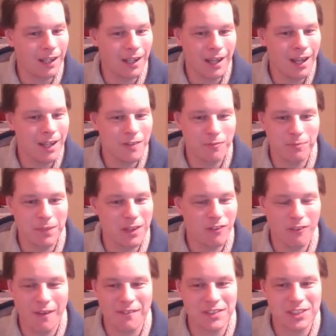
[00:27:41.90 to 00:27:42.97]
I've been
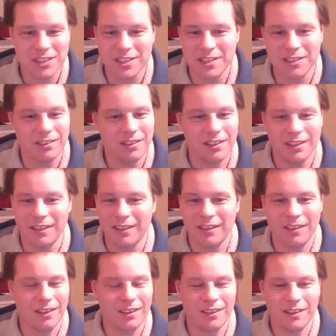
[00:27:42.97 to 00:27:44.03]
through Everton
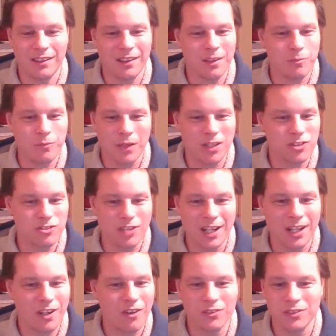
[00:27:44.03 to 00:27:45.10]
and
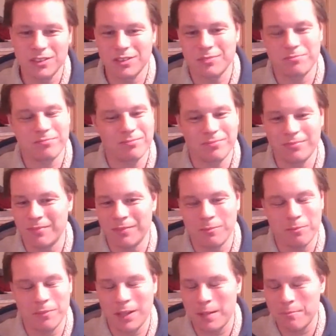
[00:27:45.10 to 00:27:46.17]
Drakehole's
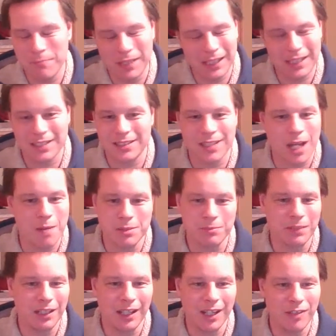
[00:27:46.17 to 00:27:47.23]
a million times in
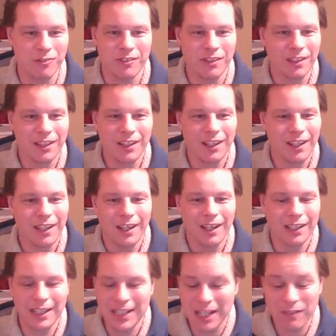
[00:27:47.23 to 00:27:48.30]
my life,
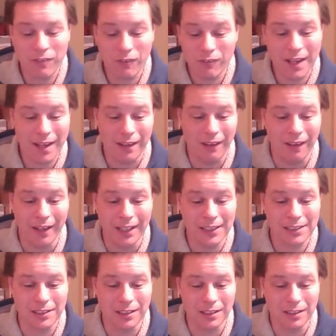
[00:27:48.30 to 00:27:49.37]
and I never
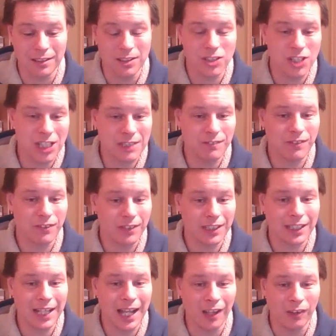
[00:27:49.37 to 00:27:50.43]
realised that the Chesterfield
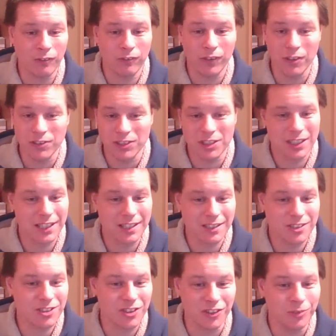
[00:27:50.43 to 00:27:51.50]
Canal flows underneath the
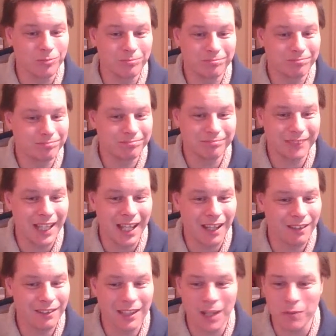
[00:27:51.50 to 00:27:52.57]
tunnel there.
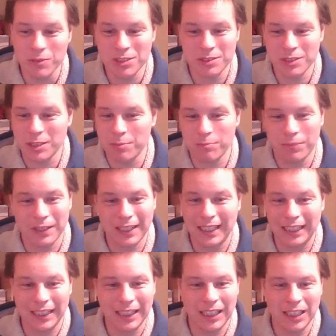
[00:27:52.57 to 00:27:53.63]
That was
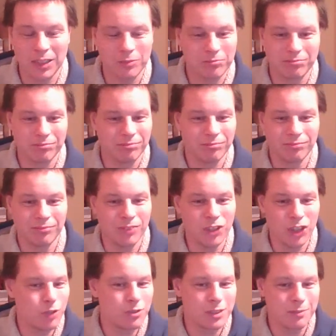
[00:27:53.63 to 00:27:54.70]
completely
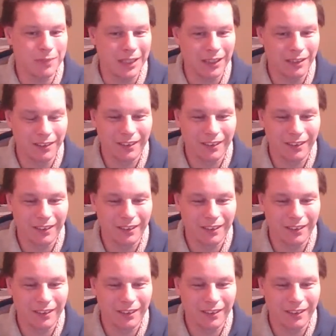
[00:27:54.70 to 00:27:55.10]
new to me,